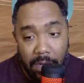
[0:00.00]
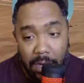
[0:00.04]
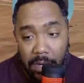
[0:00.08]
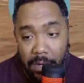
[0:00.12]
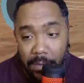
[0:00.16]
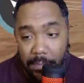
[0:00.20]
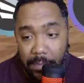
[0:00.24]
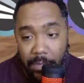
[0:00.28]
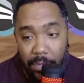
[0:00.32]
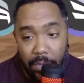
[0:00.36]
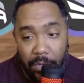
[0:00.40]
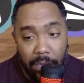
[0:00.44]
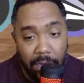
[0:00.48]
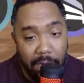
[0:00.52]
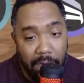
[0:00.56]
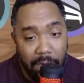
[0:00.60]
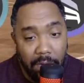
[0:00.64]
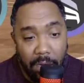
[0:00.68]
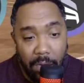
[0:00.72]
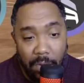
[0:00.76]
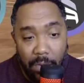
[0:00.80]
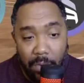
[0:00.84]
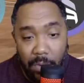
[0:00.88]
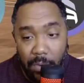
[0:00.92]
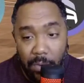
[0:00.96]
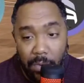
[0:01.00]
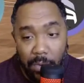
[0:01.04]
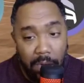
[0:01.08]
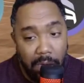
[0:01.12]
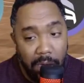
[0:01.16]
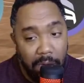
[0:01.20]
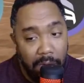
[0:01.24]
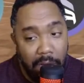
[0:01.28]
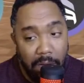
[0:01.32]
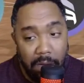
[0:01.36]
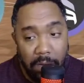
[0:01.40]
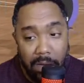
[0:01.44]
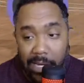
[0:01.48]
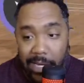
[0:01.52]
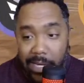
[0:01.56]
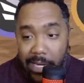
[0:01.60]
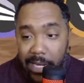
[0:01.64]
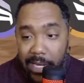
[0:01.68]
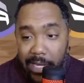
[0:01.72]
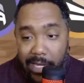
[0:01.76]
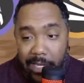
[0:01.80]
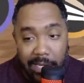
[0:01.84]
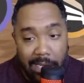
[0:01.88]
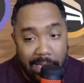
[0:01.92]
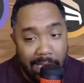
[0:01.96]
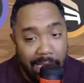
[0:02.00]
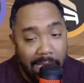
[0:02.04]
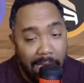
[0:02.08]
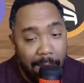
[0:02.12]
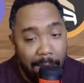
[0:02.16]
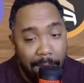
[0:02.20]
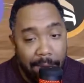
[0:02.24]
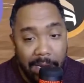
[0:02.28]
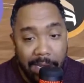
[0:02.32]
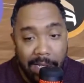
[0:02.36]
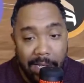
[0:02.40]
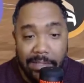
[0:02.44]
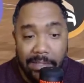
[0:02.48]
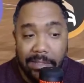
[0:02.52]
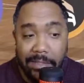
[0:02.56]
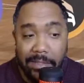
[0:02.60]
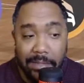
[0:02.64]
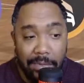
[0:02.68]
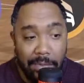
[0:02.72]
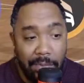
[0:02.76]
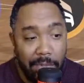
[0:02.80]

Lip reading: you can go any combination.